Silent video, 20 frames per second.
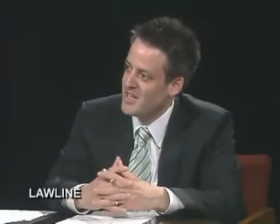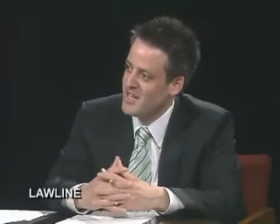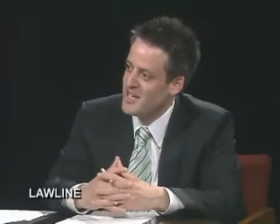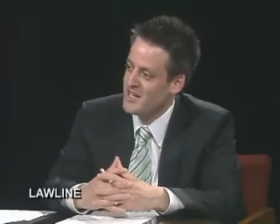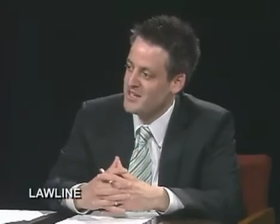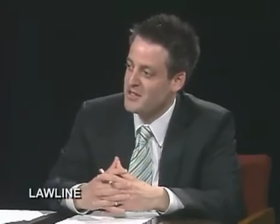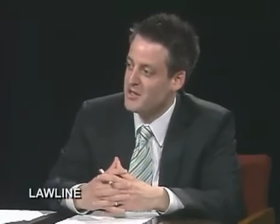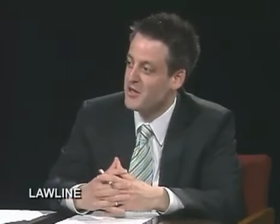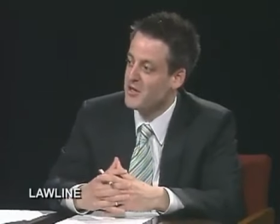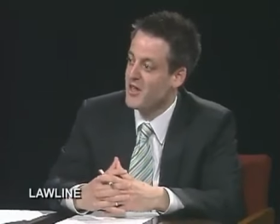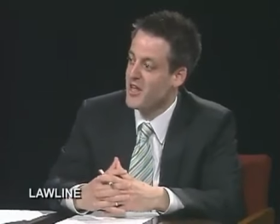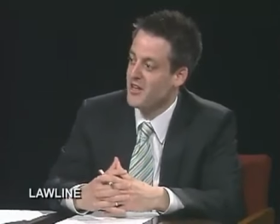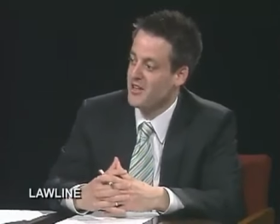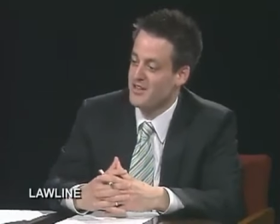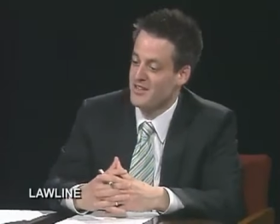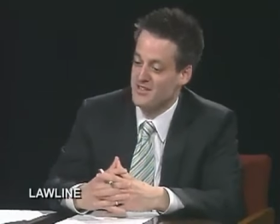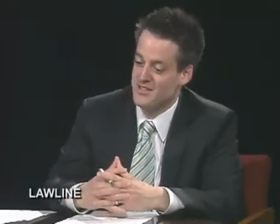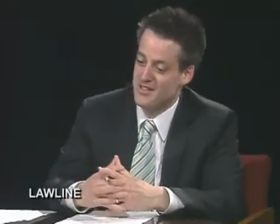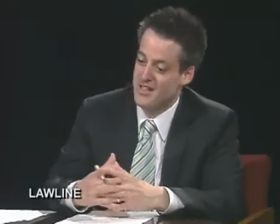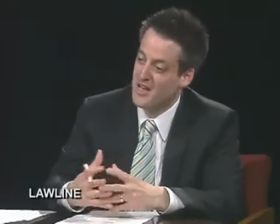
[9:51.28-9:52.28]
And until
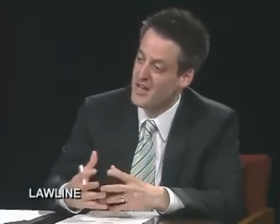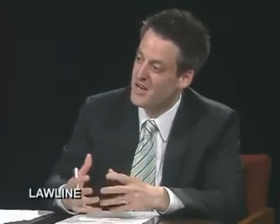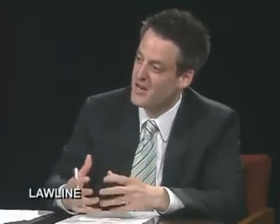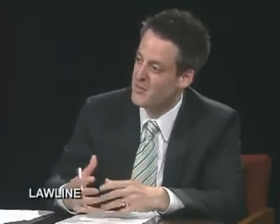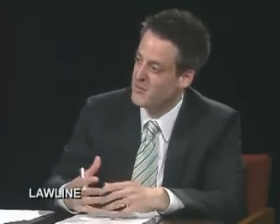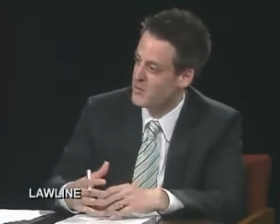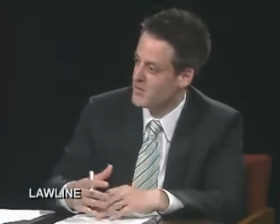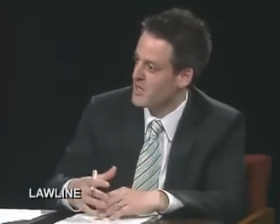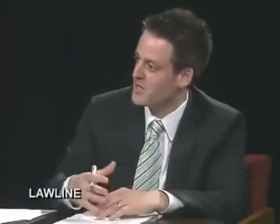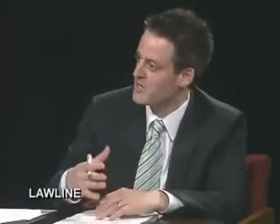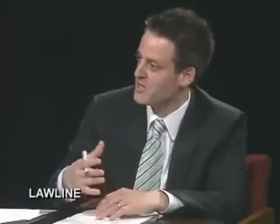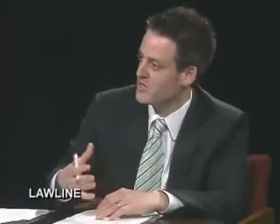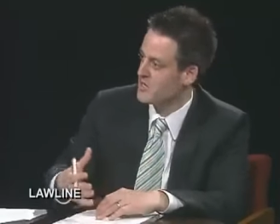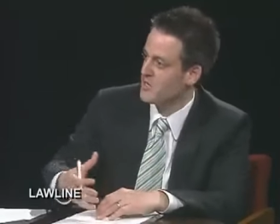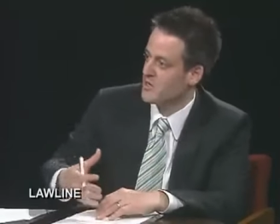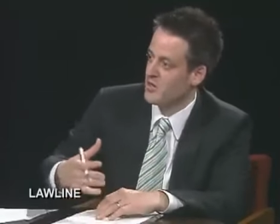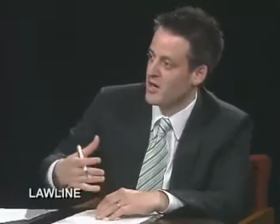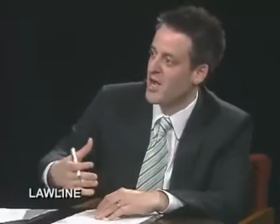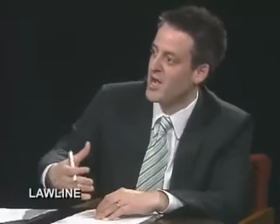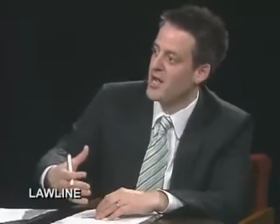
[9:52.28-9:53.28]
that's there,
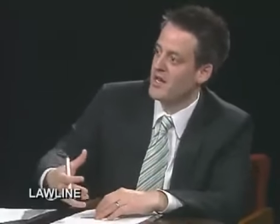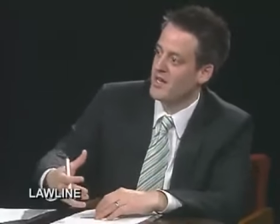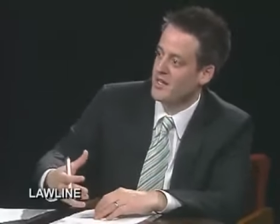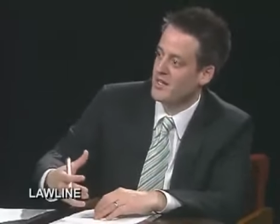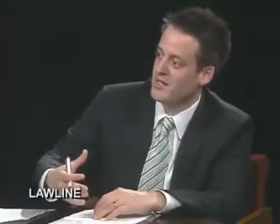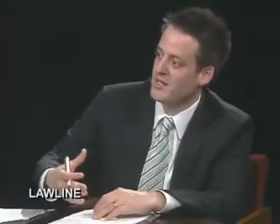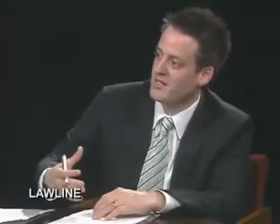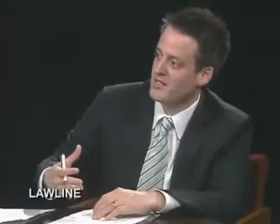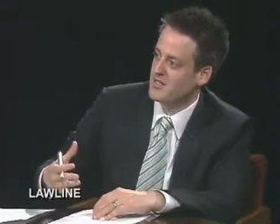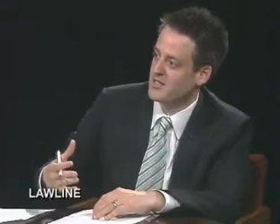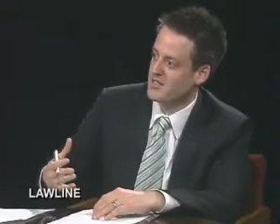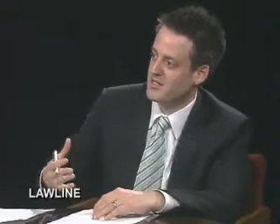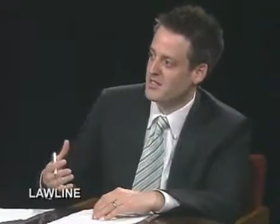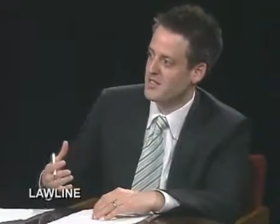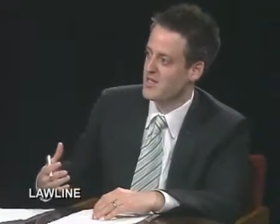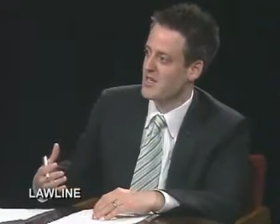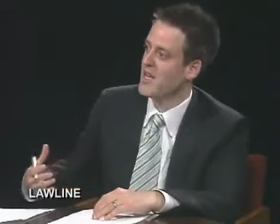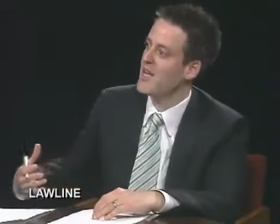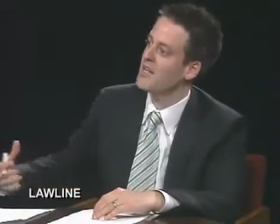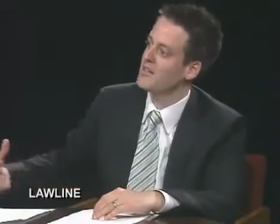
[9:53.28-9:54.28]
potentially organic is
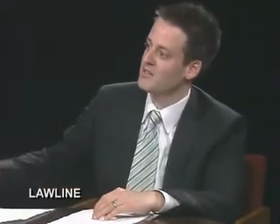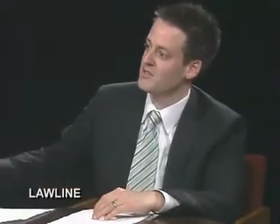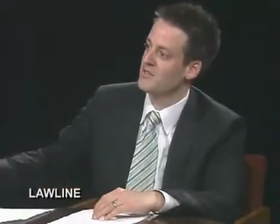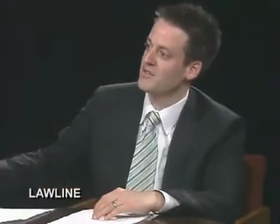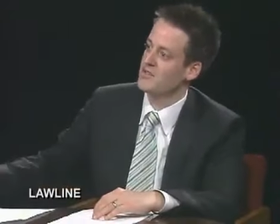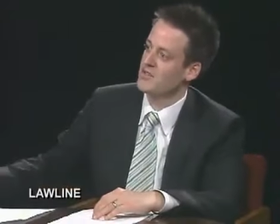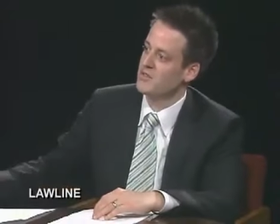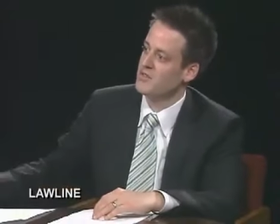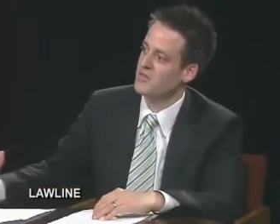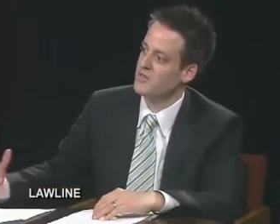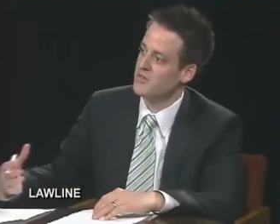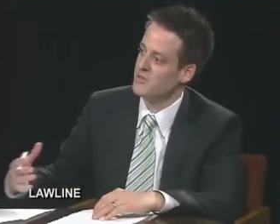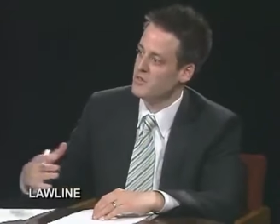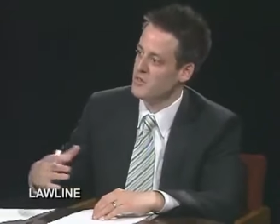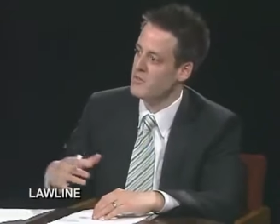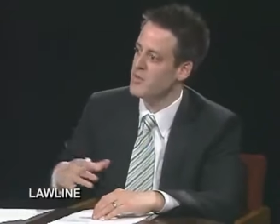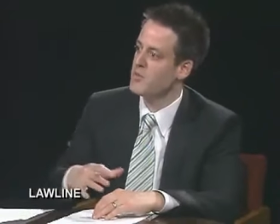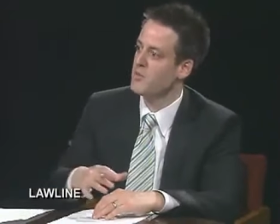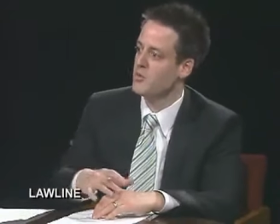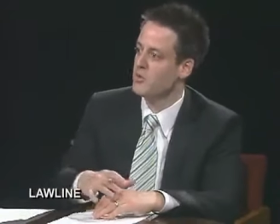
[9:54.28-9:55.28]
the answer to
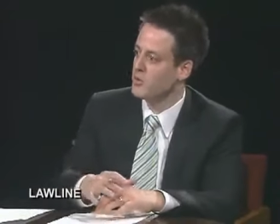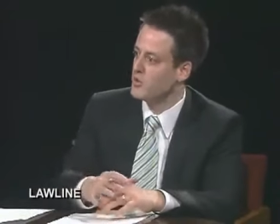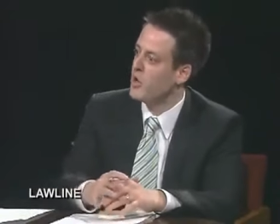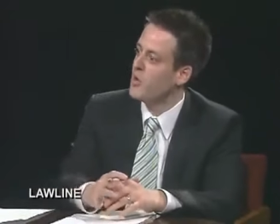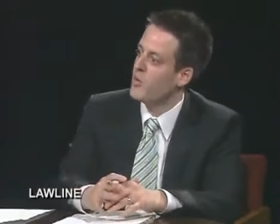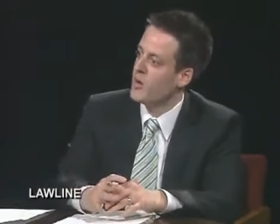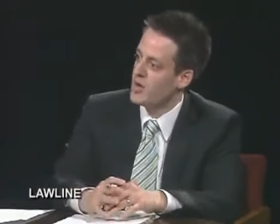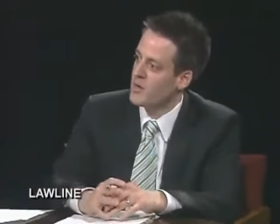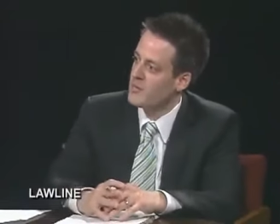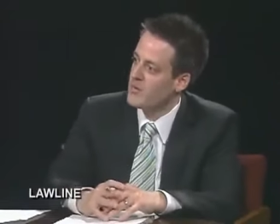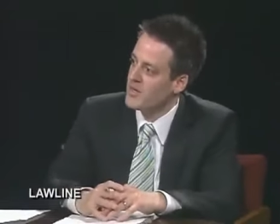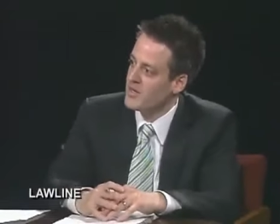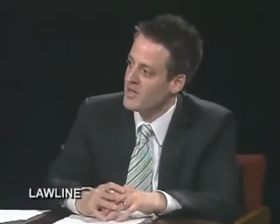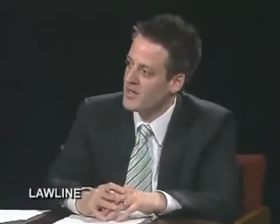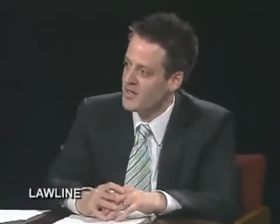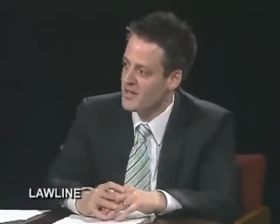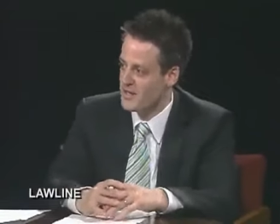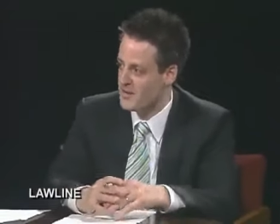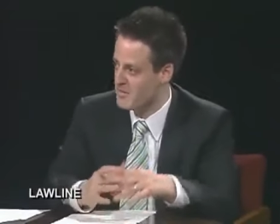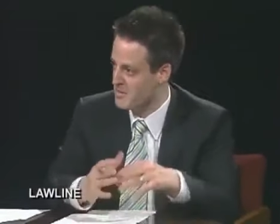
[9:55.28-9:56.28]
the people who don't want to
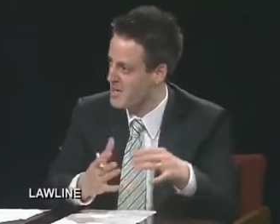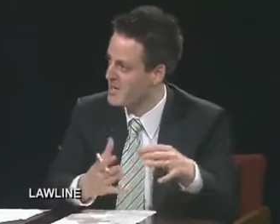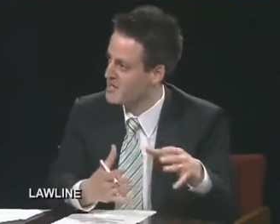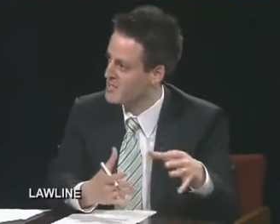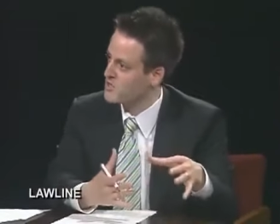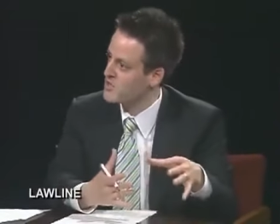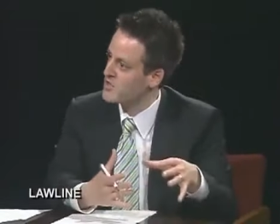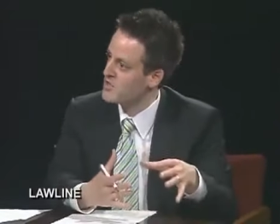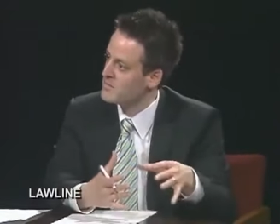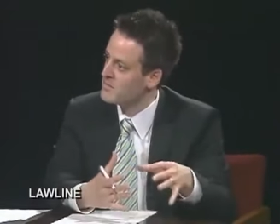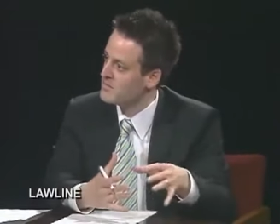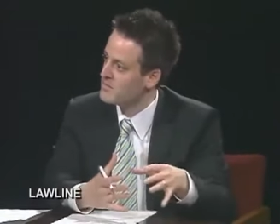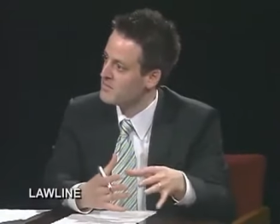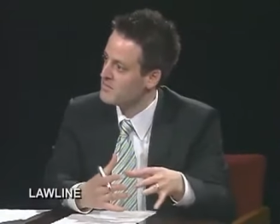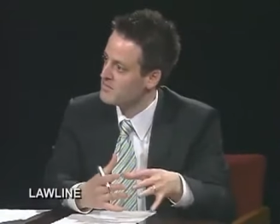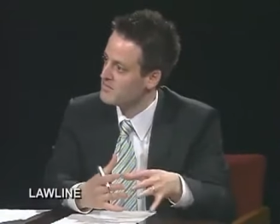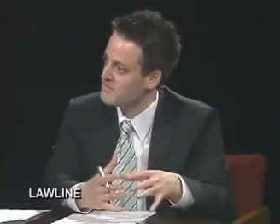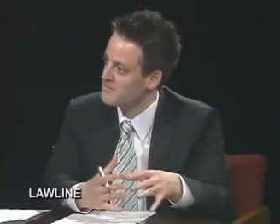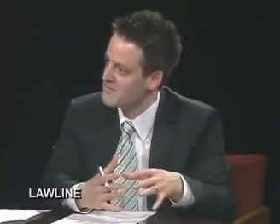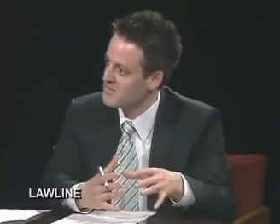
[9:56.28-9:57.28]
be in the mainstream.
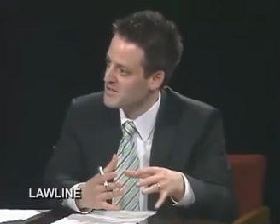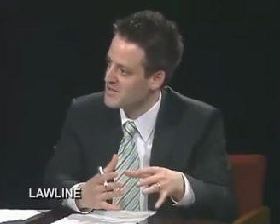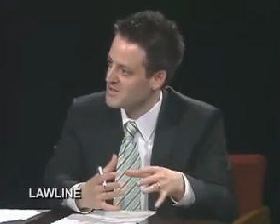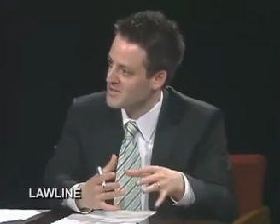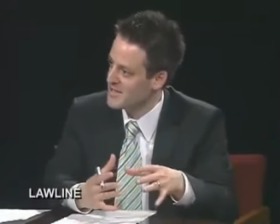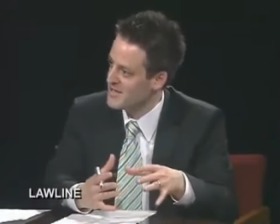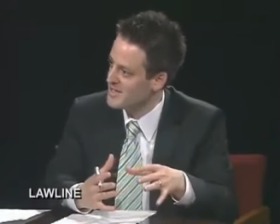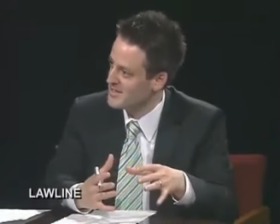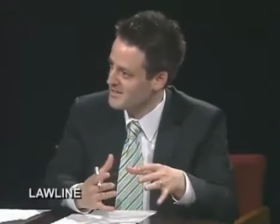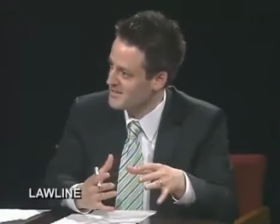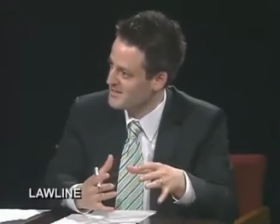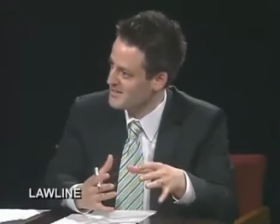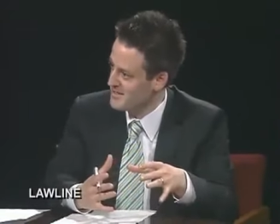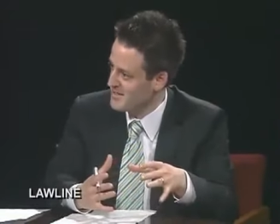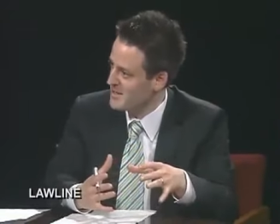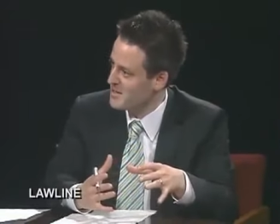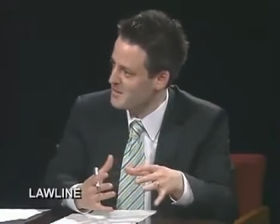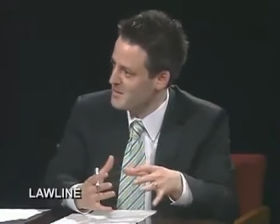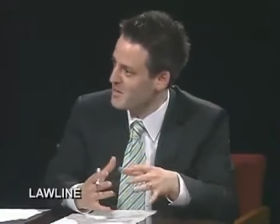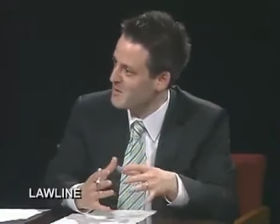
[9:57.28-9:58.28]
Does that
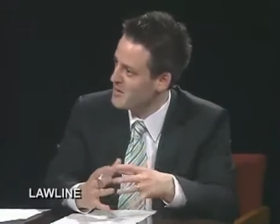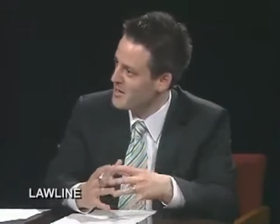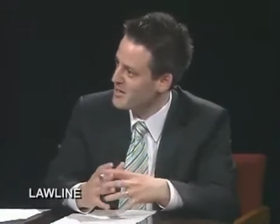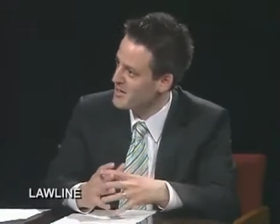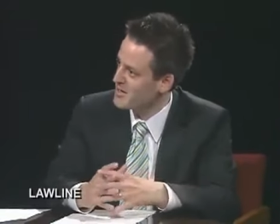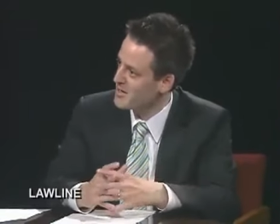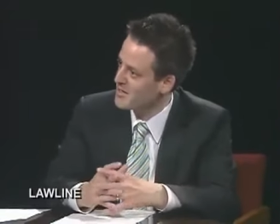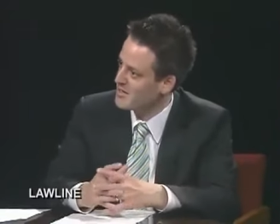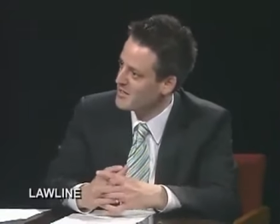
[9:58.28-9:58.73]
sound about right?